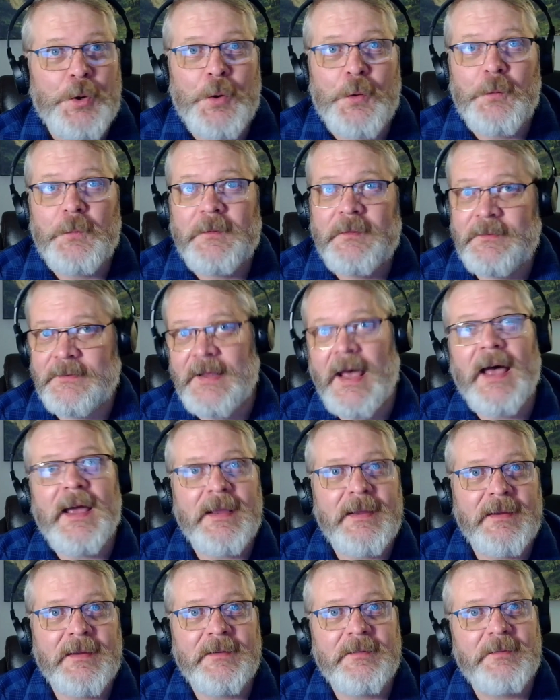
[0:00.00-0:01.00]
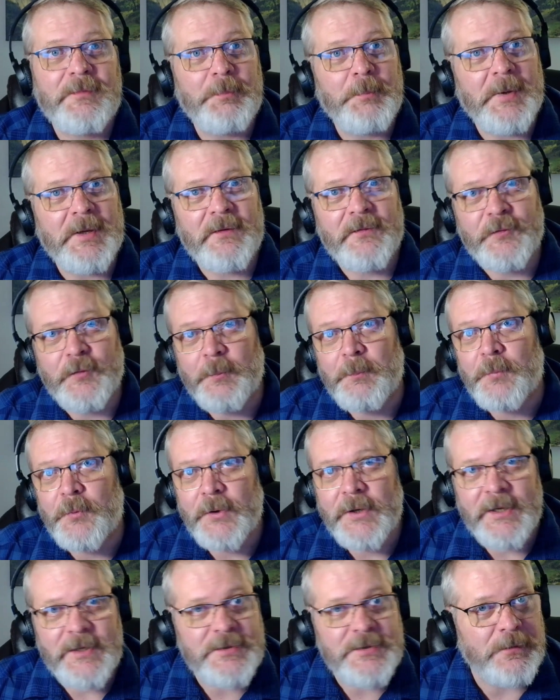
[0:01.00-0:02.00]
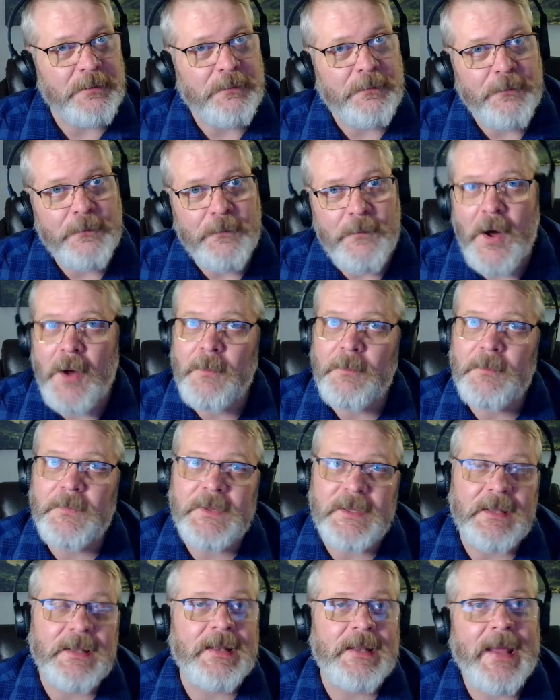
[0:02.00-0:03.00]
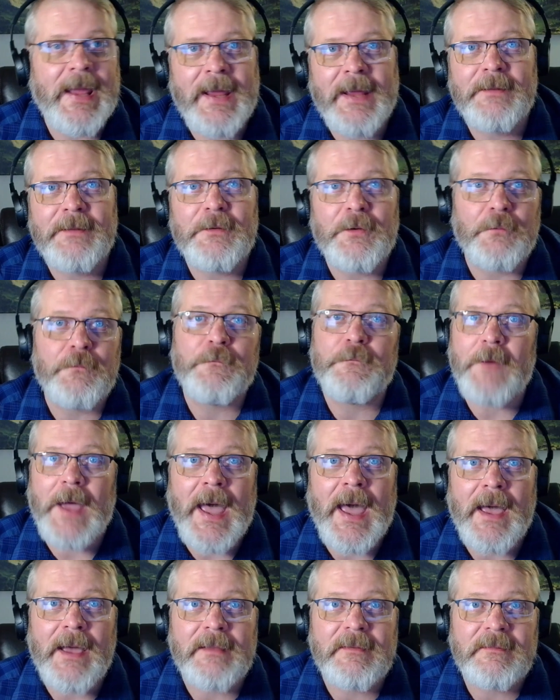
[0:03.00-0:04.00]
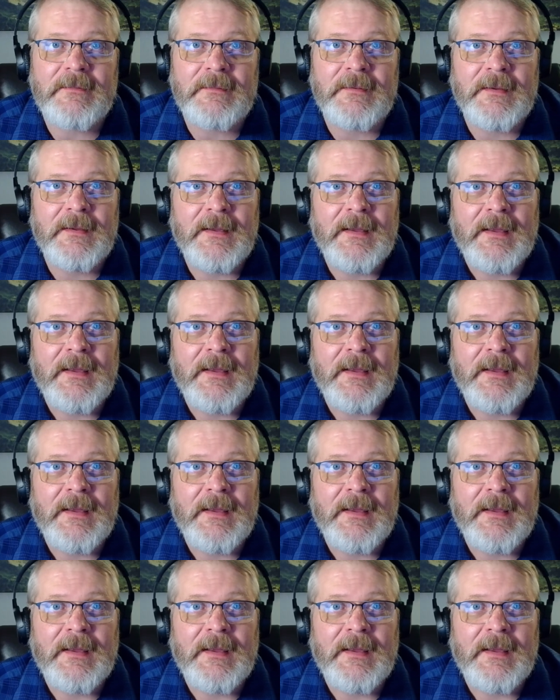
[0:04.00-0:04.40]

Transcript: science builds the bridge from the land of facts,